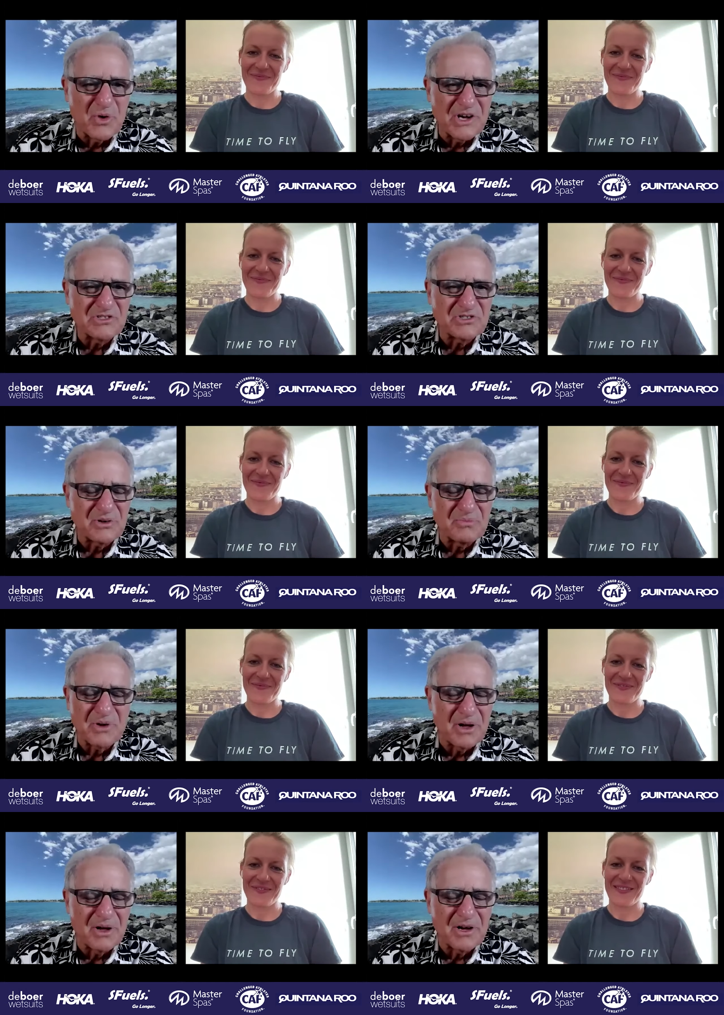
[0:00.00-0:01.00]
Speaker 1: race
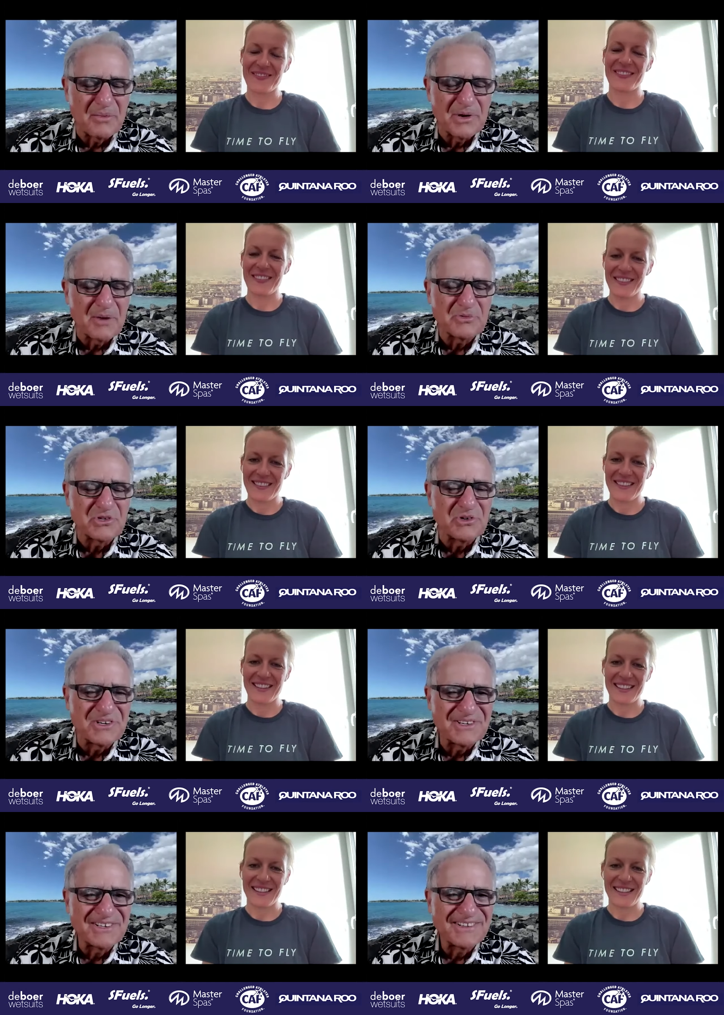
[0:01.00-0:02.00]
uh, coming up soon.
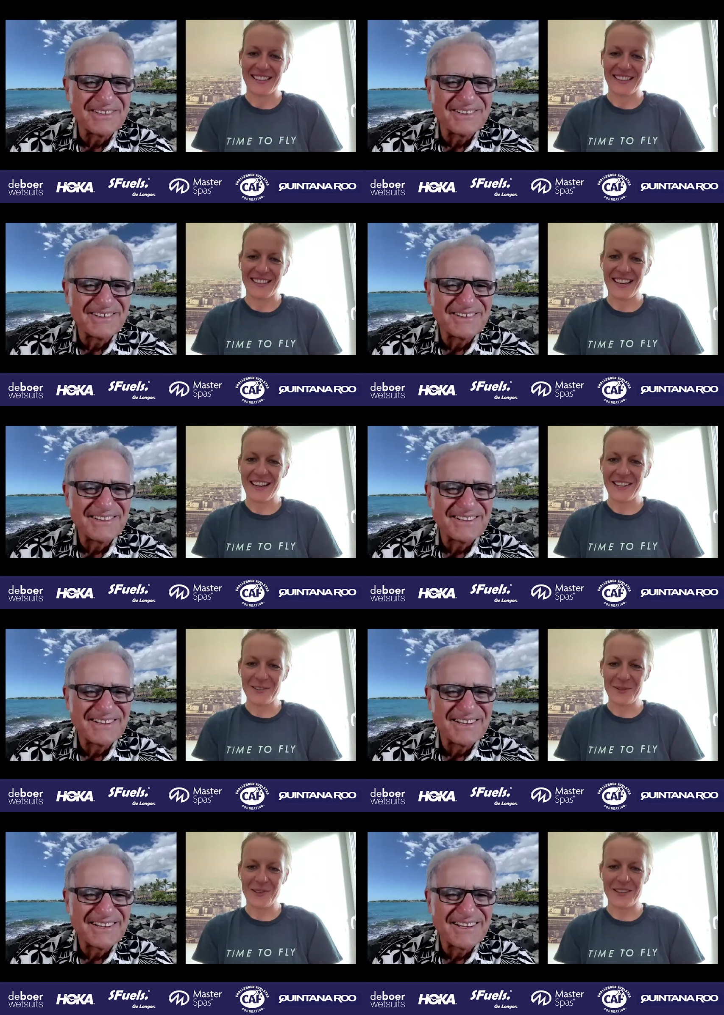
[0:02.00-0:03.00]
Yeah, I
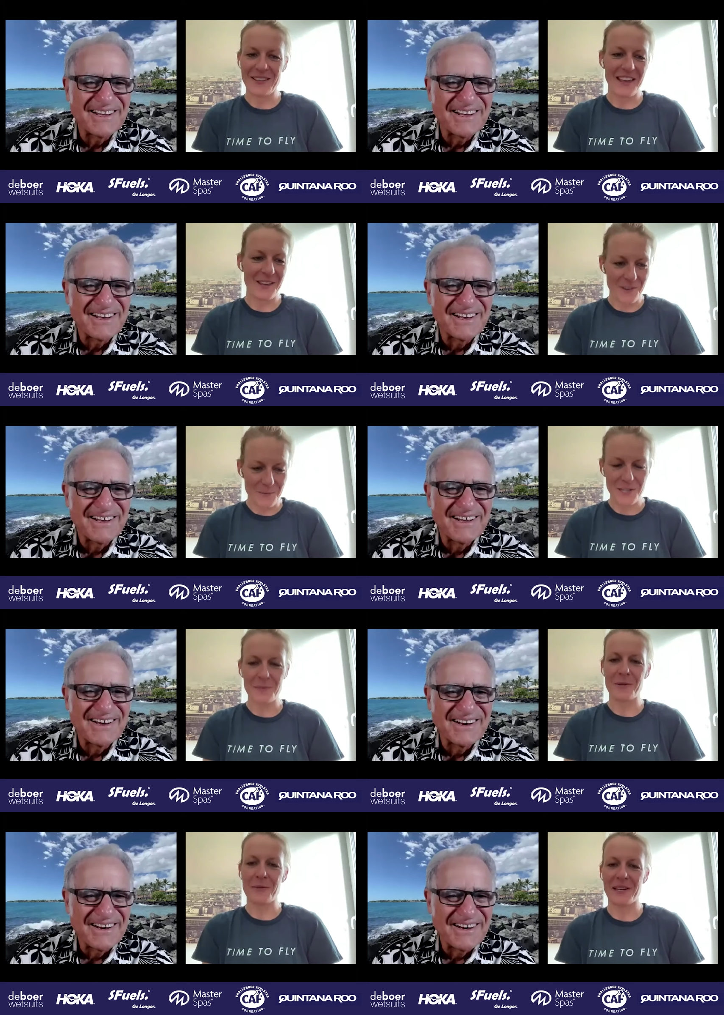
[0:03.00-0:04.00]
hope so. Thank you very
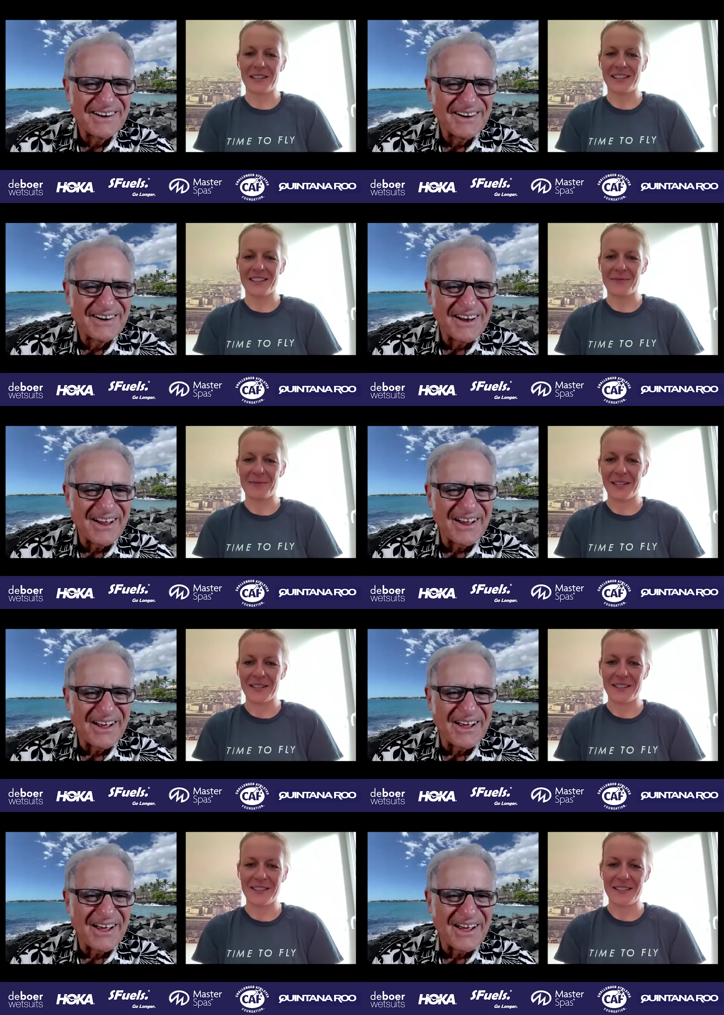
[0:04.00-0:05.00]
much, Bob. And um,
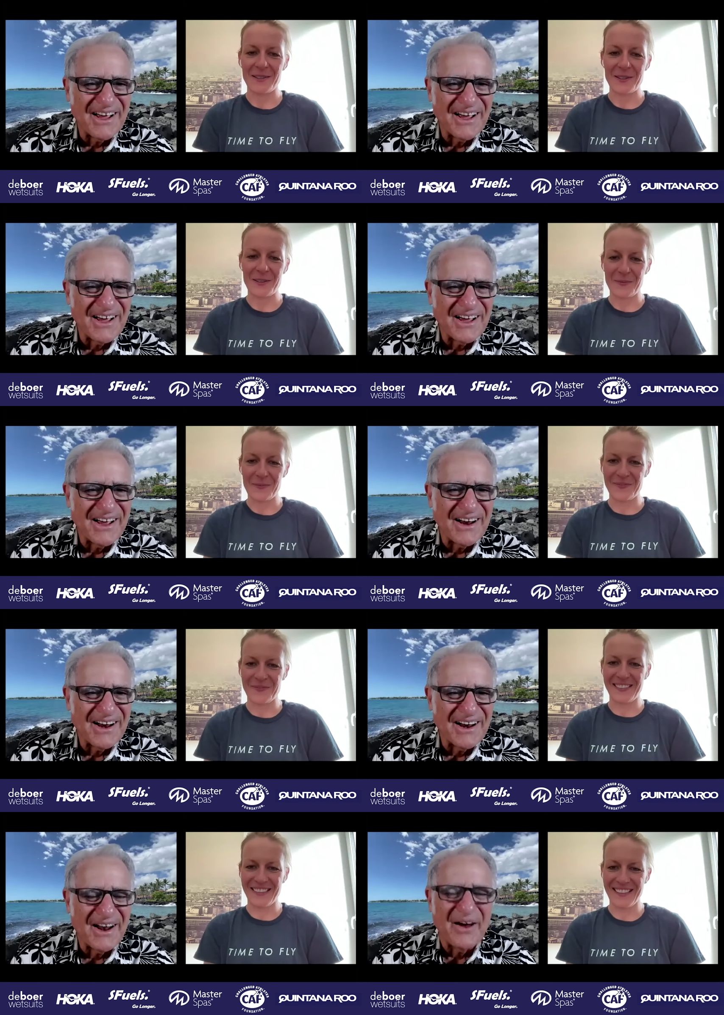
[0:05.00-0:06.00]
yeah, see you soon.
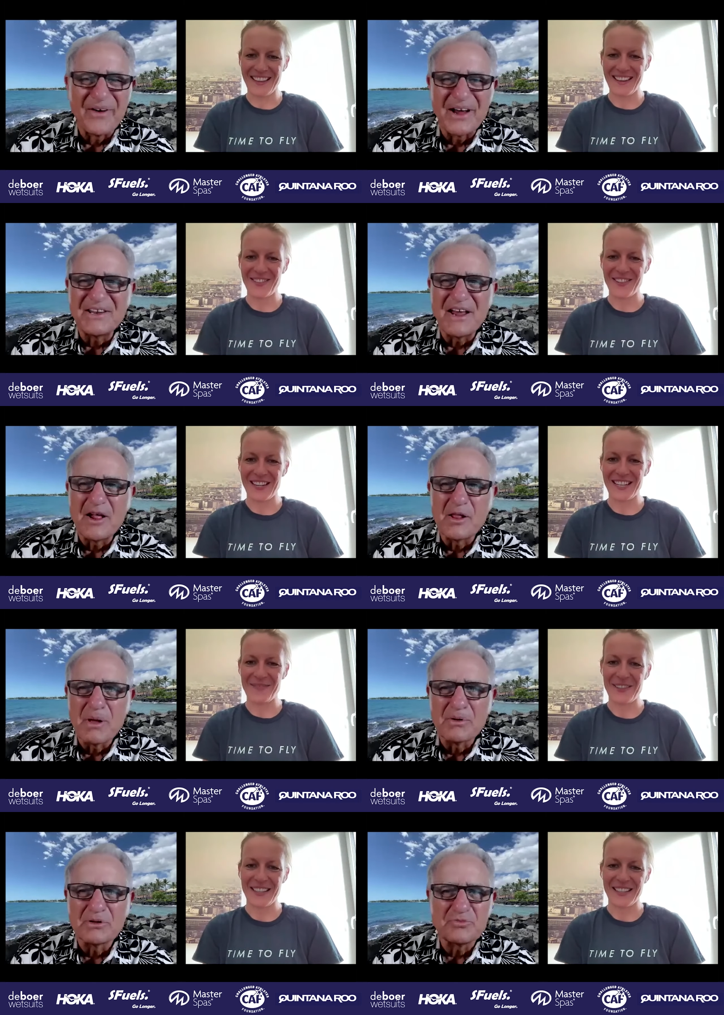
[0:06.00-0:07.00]
Speaker 2: All right. Daniela
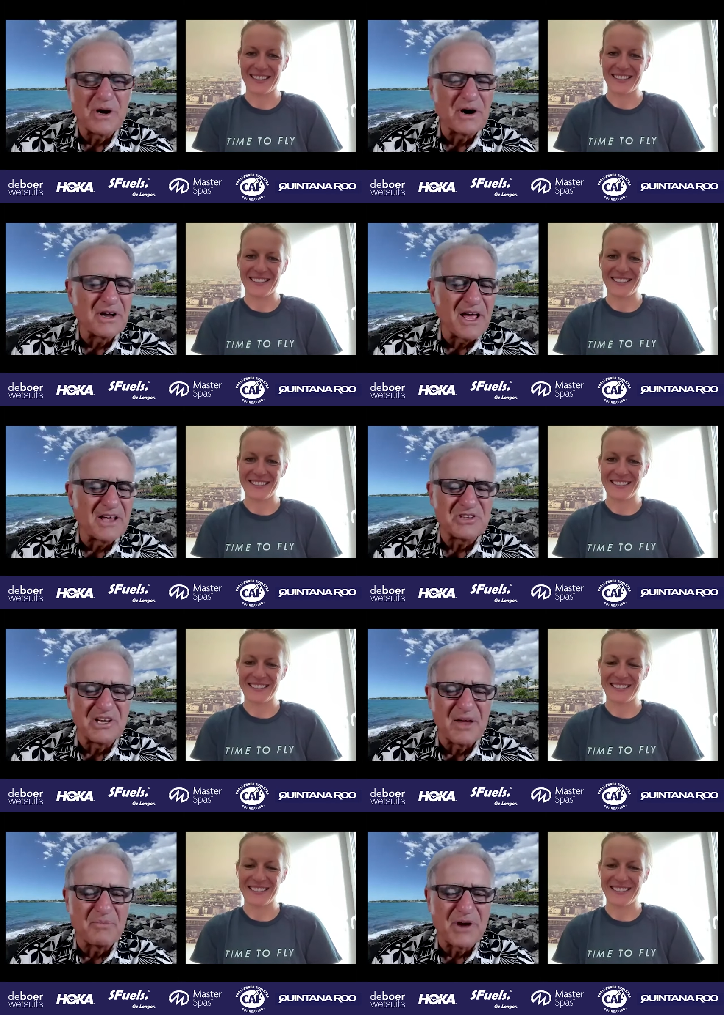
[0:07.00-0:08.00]
Bleymehl has been our guest.
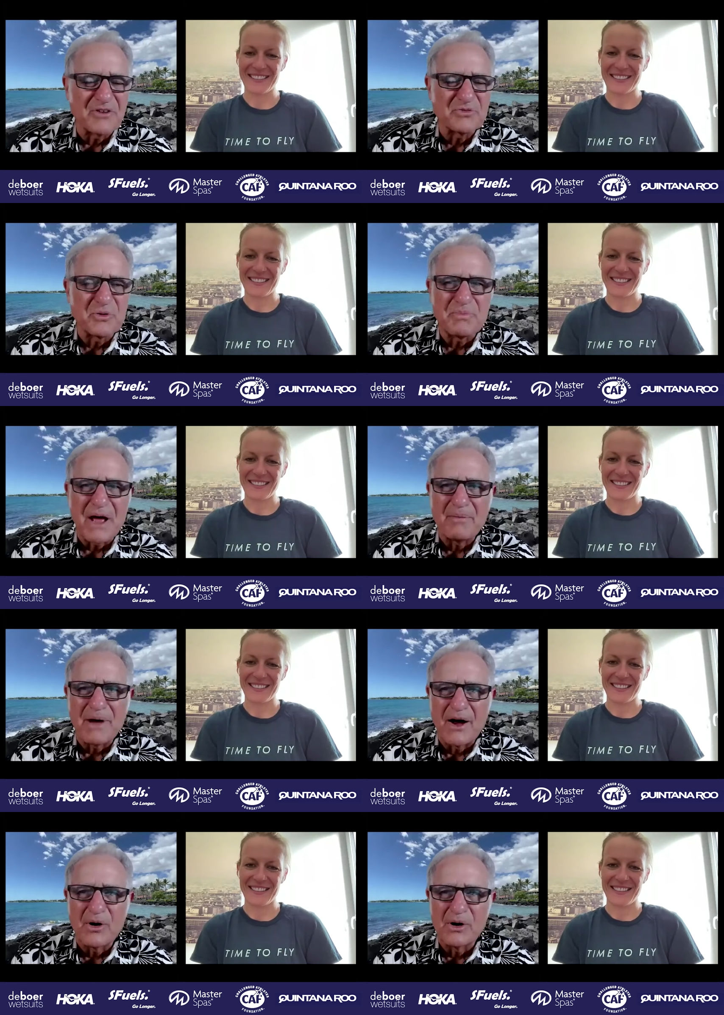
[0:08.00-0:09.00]
Again, Breakfast with Bob,
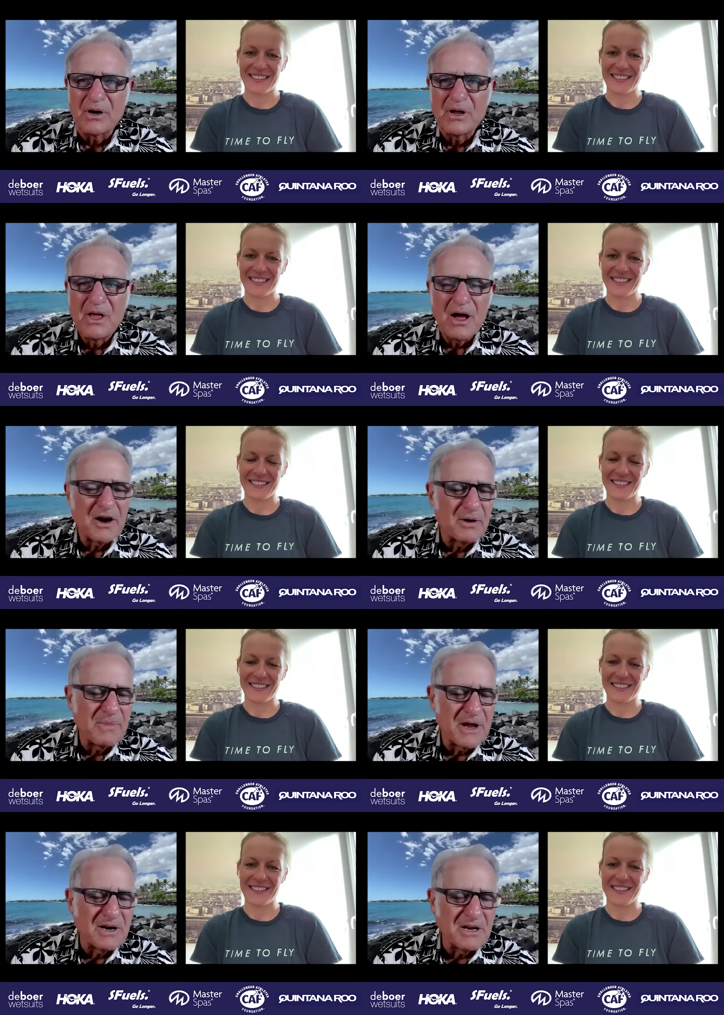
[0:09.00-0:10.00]
our
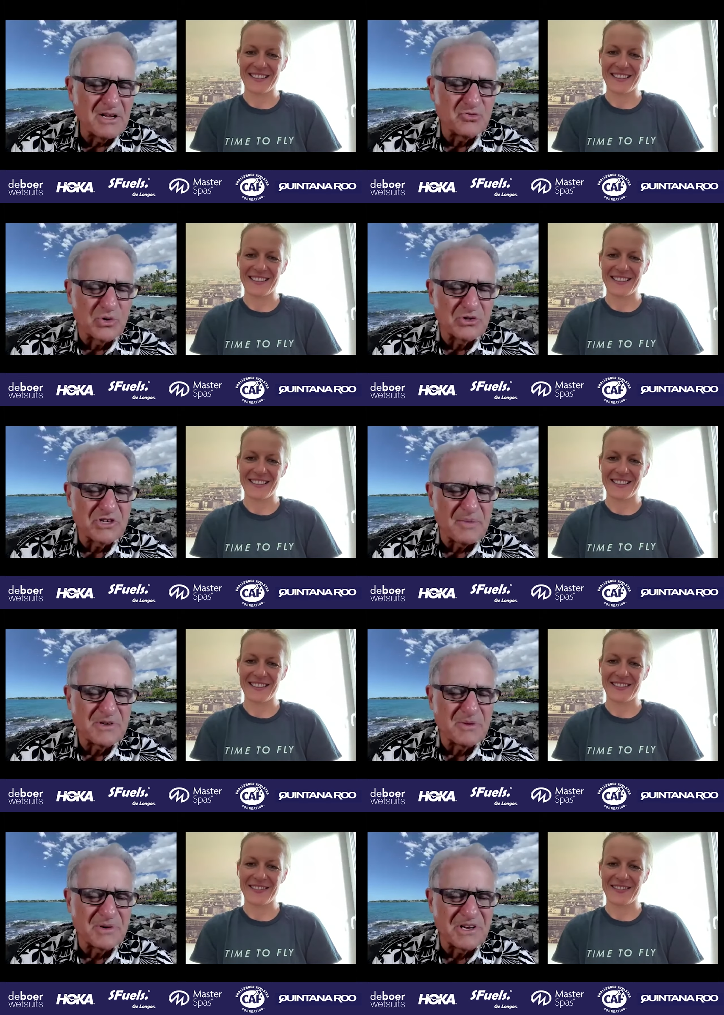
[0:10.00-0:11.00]
Ironman Nice World
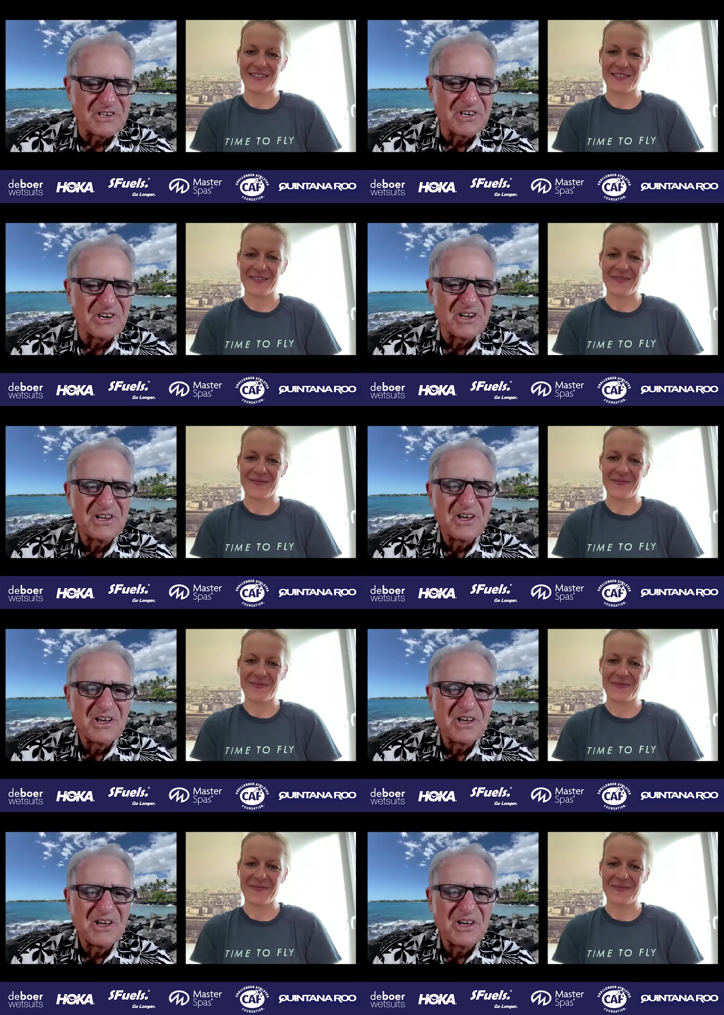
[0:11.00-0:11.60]
Championship edition.